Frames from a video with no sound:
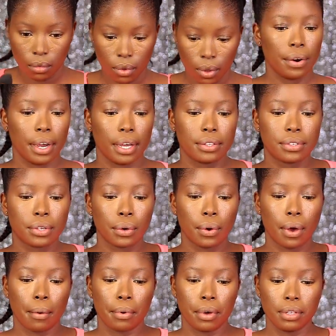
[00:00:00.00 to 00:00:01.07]
Alright, so
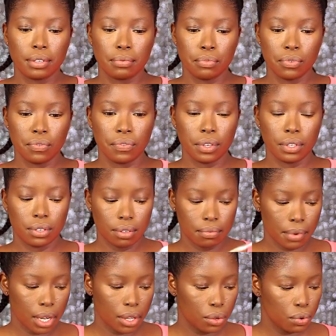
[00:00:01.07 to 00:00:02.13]
I'm going to move into
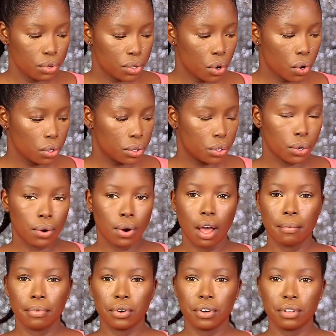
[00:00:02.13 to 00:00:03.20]
my nose contour.
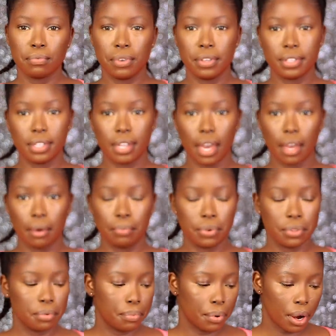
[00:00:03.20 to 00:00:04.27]
I'm not going to be using that
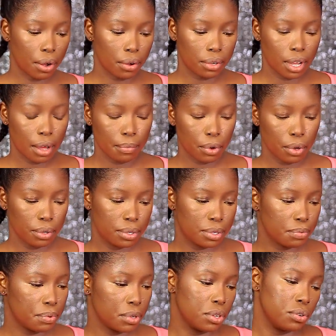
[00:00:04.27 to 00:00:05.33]
Ebony Brown. I'm going
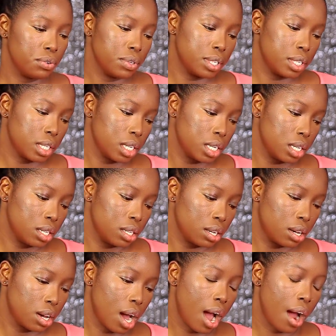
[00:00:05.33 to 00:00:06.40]
to be
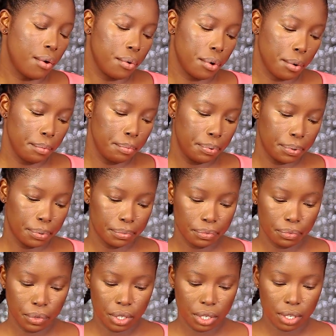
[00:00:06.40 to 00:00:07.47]
using Carob,
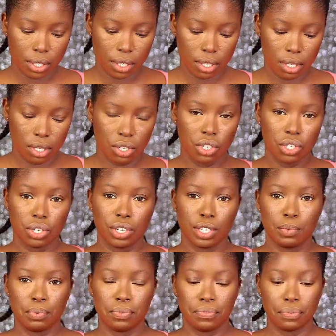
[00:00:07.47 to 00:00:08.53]
which is the
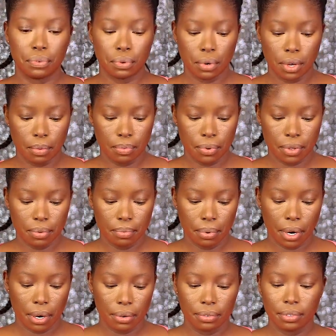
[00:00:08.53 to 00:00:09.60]
shade before Ebony
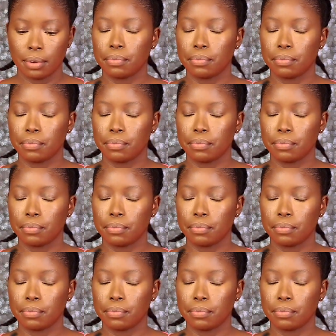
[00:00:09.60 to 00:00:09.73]
Brown.